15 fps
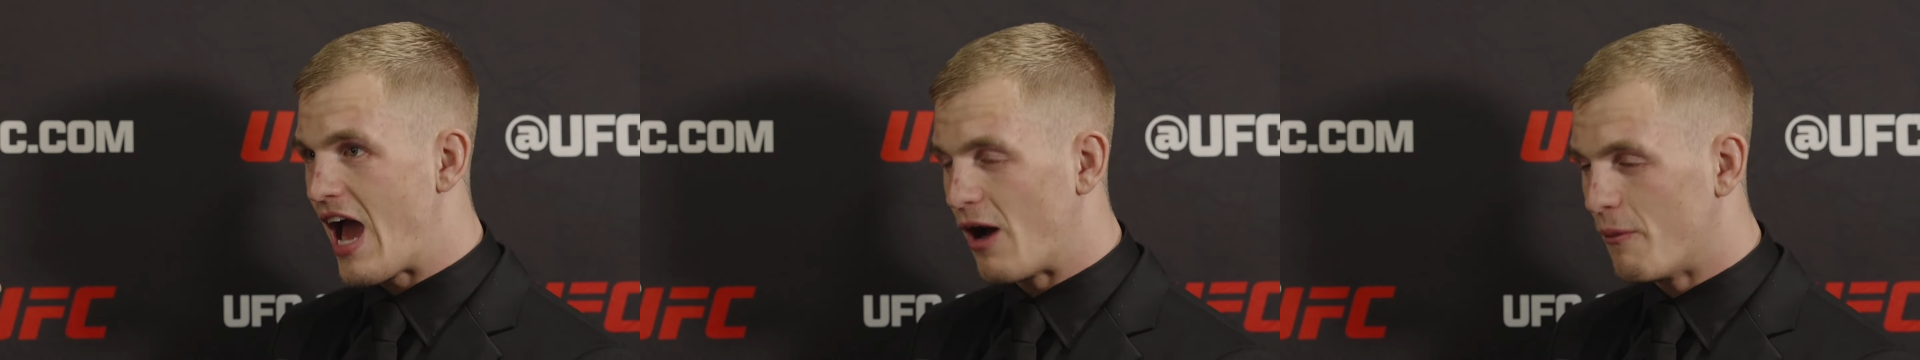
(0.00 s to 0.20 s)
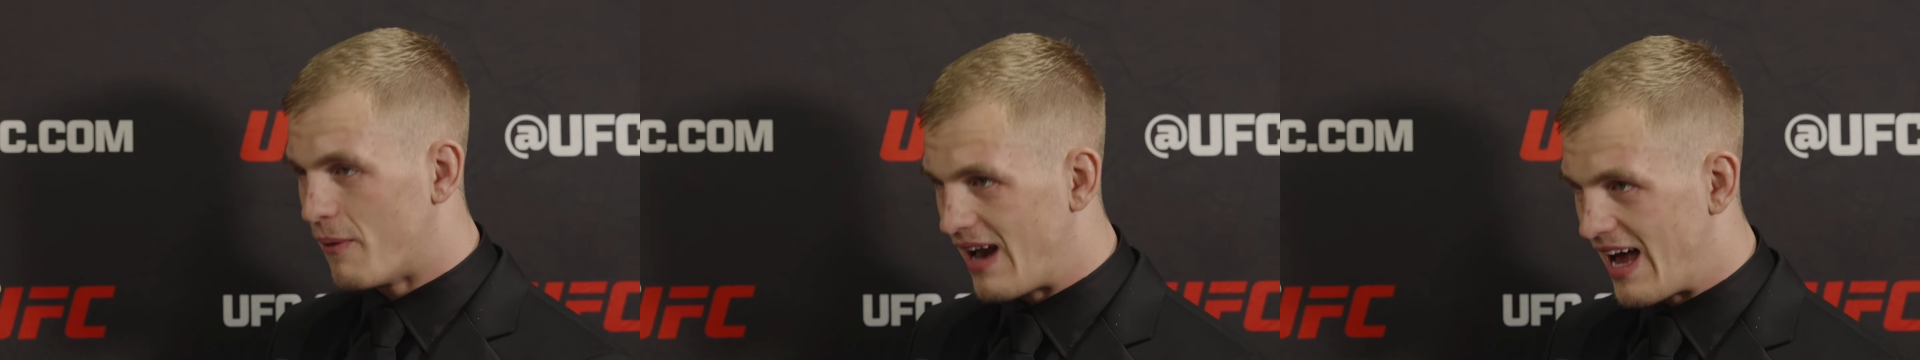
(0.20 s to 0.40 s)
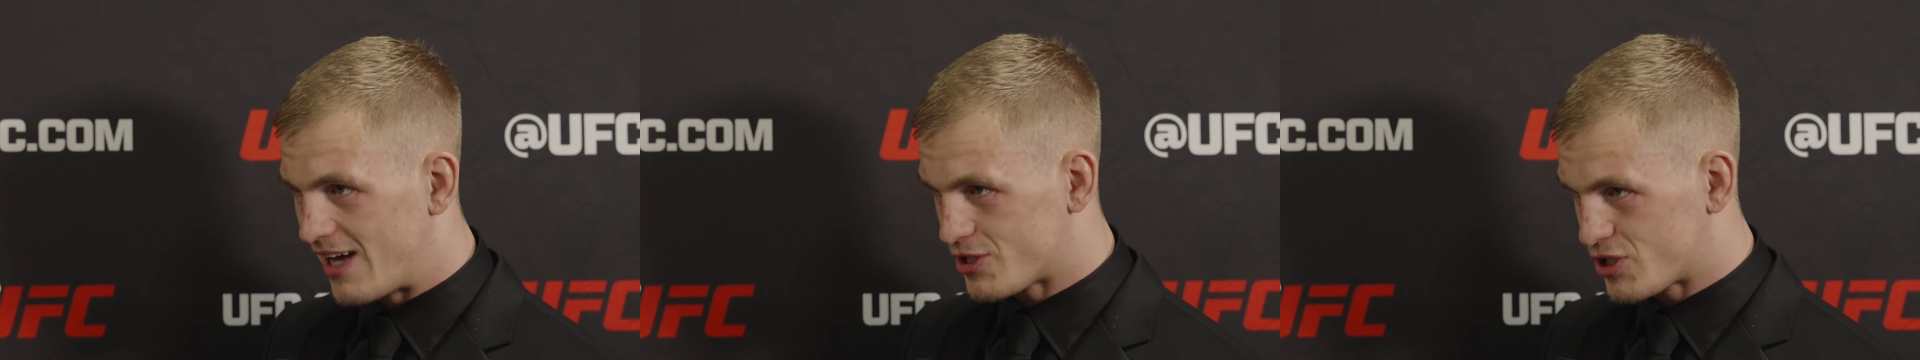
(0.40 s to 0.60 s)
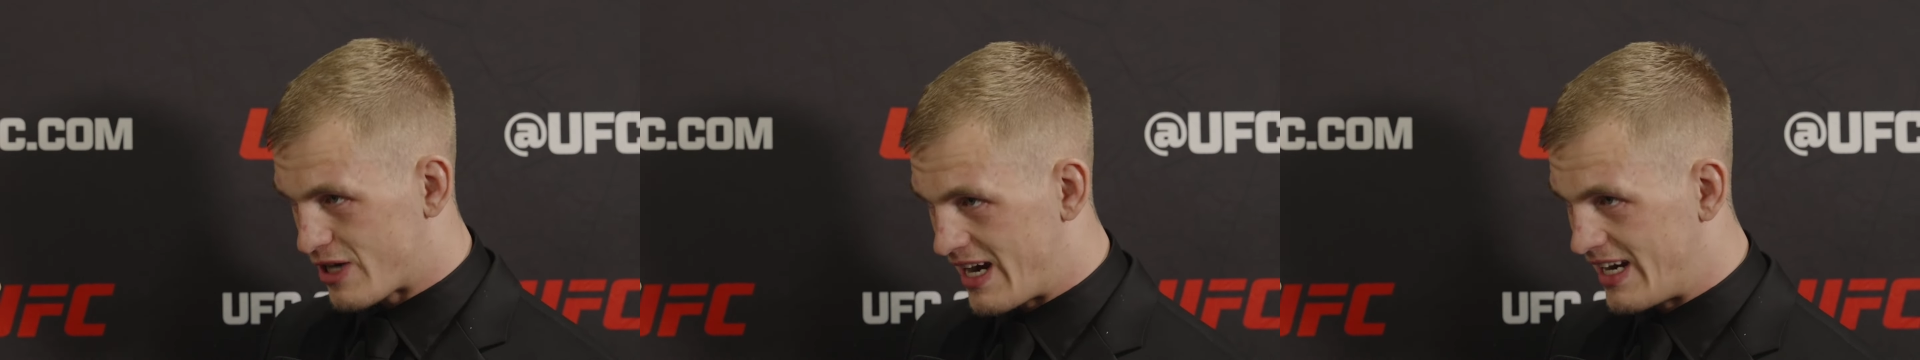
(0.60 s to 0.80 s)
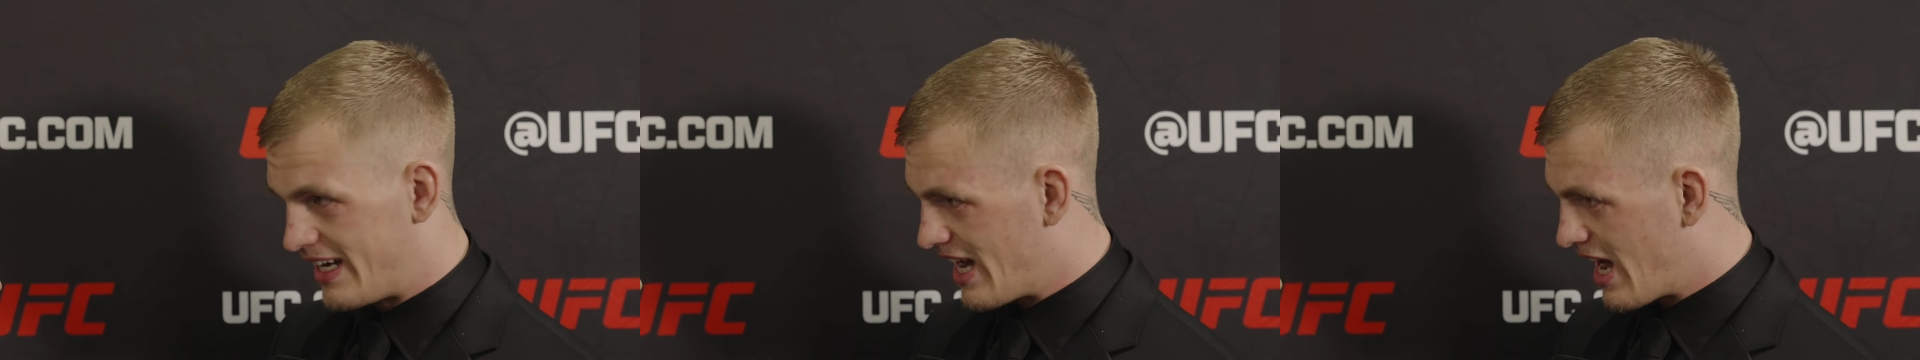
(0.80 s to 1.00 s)
how Bilal's
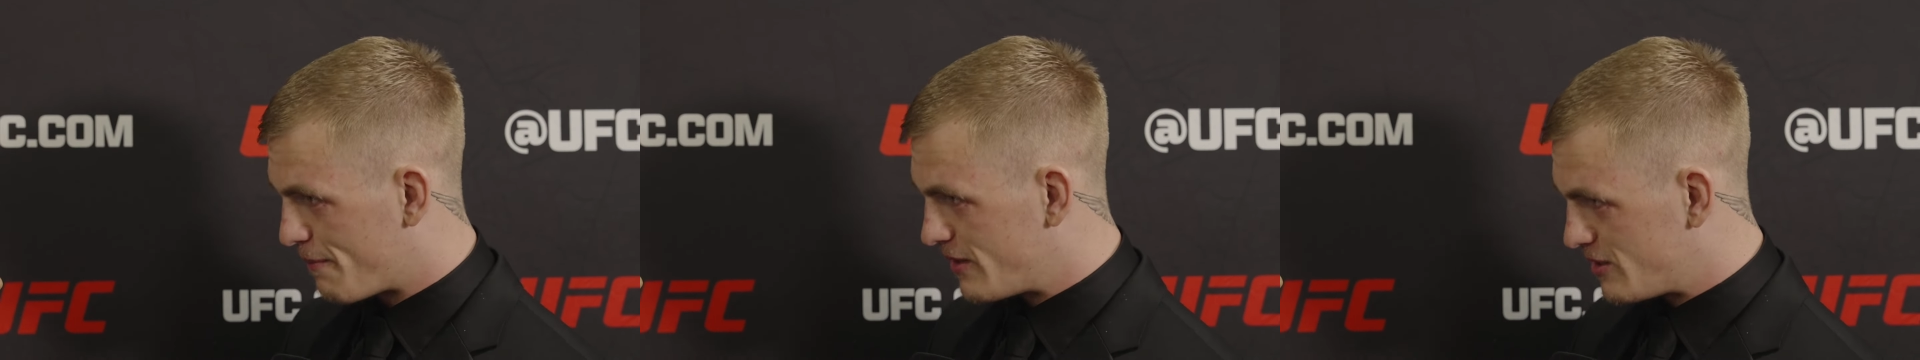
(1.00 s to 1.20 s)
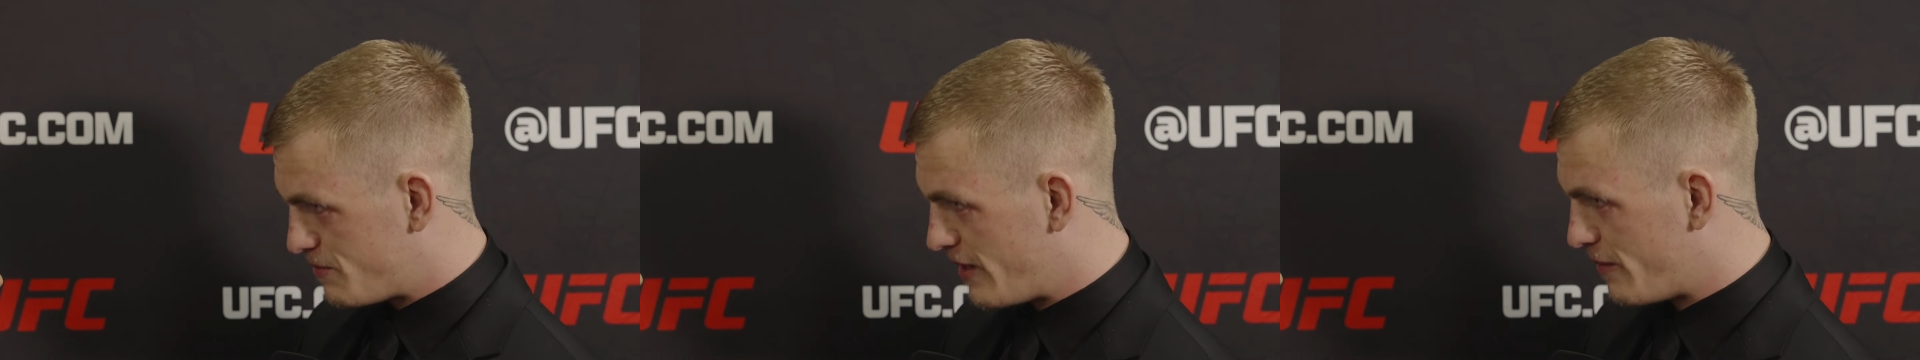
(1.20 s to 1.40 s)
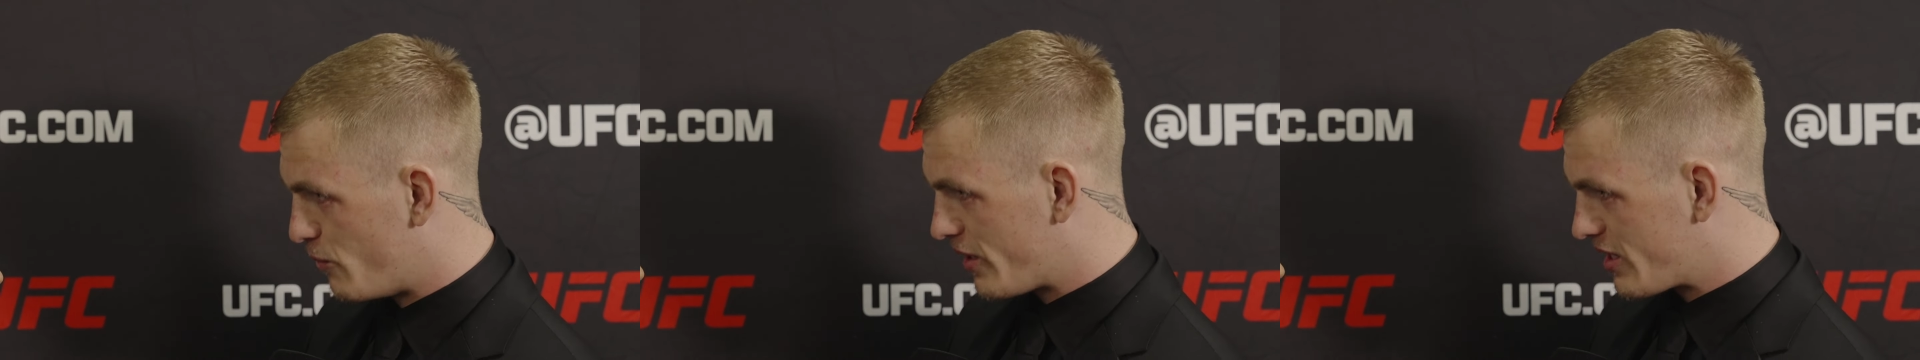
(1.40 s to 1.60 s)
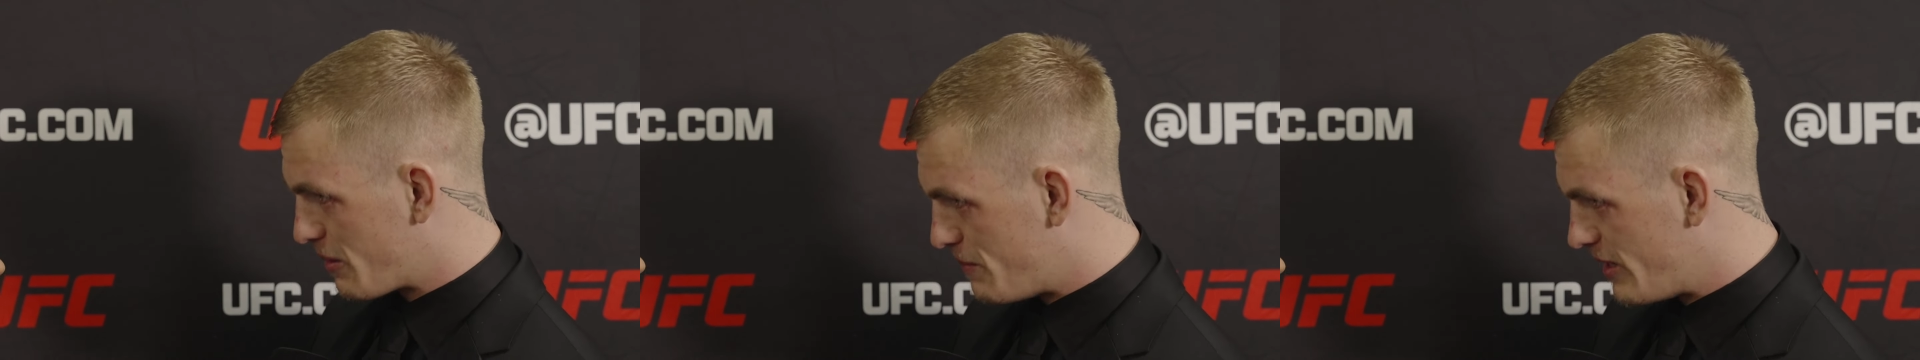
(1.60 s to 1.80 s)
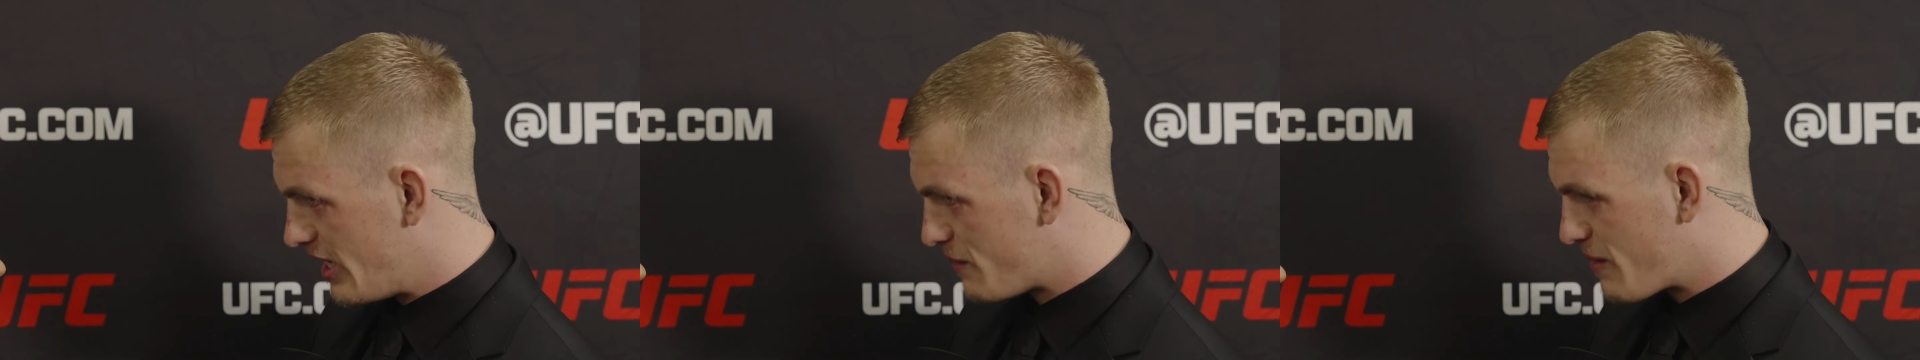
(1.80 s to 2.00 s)
training camp has been with
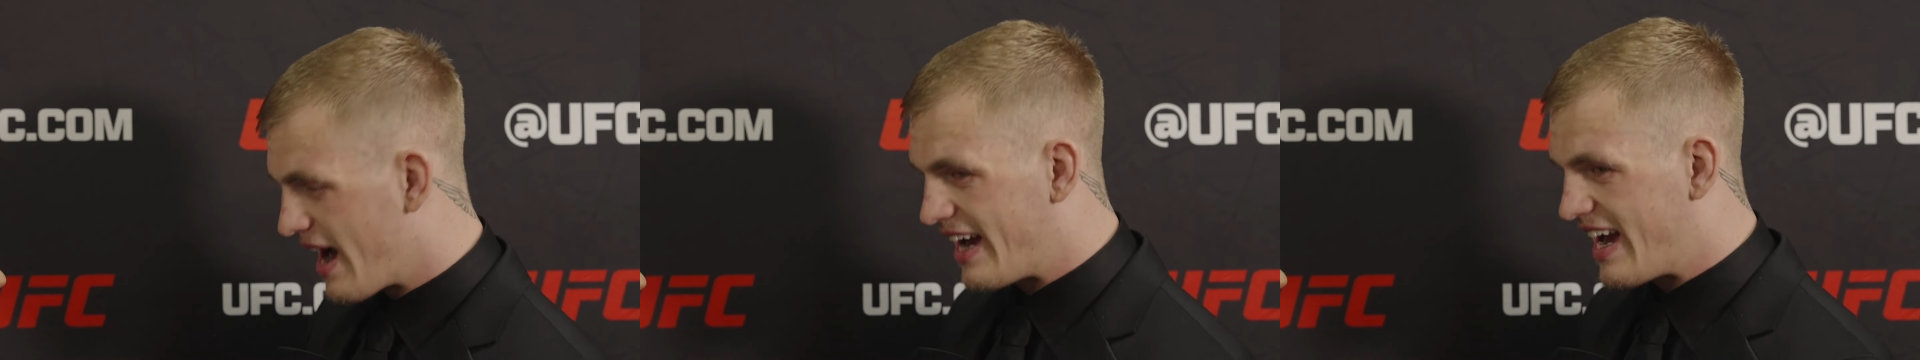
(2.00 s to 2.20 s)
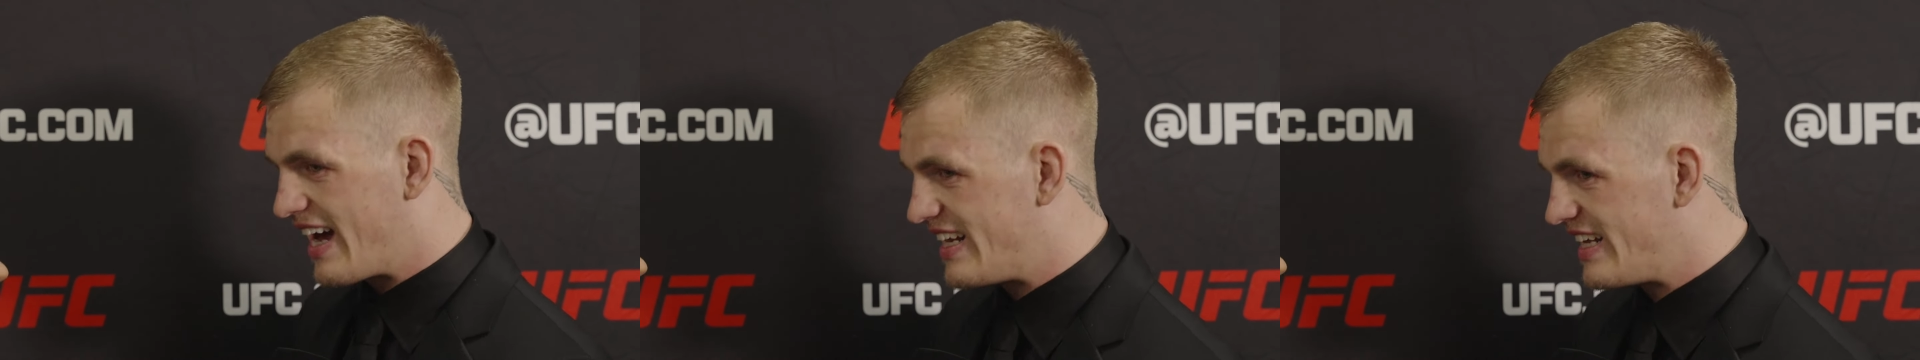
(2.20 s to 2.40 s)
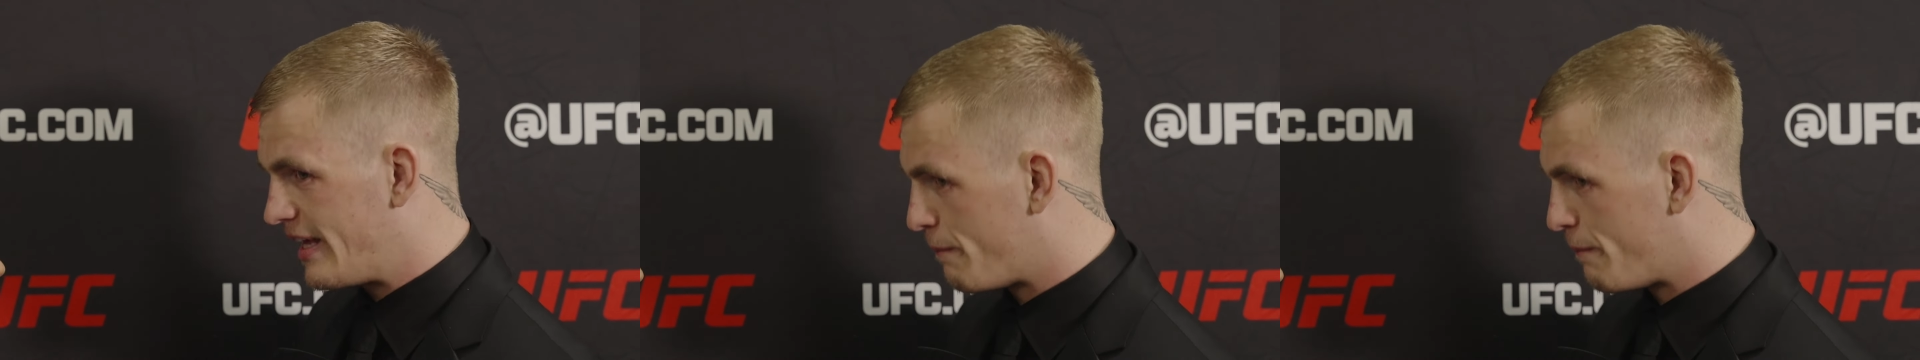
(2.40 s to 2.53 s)
Khabib and can he